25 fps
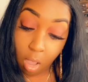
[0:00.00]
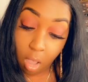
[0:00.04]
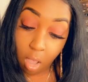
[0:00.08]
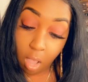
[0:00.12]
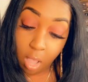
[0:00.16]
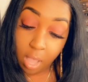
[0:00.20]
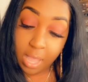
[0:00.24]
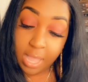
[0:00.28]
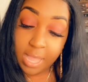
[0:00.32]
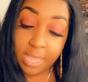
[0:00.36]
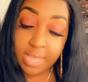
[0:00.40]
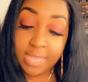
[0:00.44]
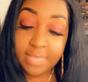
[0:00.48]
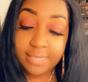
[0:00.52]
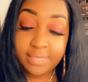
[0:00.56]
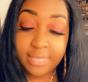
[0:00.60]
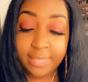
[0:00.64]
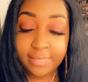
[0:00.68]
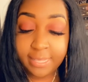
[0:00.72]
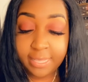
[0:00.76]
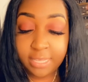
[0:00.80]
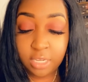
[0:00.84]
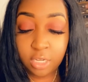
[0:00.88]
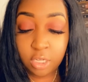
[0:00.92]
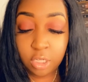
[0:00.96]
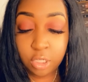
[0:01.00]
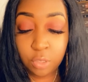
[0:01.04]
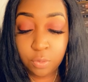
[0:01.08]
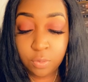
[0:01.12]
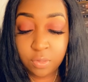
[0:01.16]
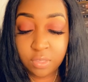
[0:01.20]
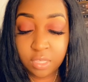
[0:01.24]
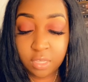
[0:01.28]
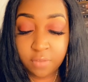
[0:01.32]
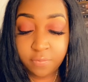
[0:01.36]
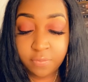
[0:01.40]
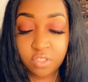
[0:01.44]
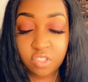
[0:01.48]
it says
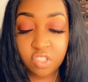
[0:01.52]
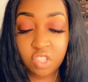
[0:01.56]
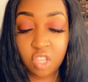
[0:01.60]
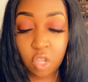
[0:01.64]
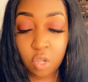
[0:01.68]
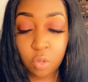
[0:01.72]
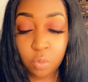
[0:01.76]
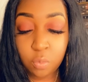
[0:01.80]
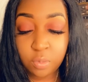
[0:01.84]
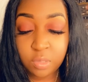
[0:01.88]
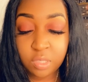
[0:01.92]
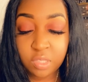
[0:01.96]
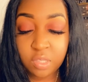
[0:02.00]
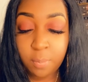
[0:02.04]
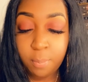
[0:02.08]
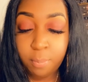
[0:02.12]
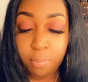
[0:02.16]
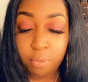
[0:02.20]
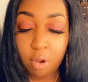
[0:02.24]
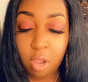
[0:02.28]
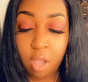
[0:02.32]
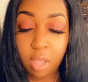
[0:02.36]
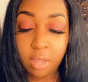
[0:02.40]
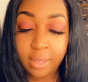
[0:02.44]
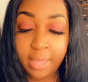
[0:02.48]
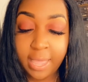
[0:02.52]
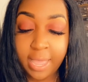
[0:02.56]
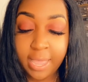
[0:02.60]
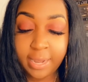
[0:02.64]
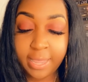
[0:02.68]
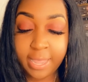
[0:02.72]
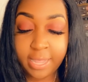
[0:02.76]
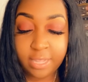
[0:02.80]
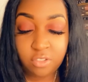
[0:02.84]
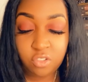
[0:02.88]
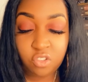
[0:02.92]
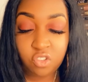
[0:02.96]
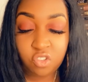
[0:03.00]
inclusive toast bralette
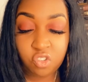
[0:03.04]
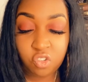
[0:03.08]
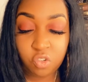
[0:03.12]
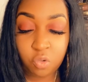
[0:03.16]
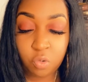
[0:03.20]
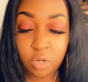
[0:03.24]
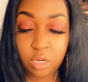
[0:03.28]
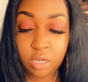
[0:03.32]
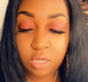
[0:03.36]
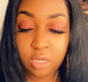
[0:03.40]
and short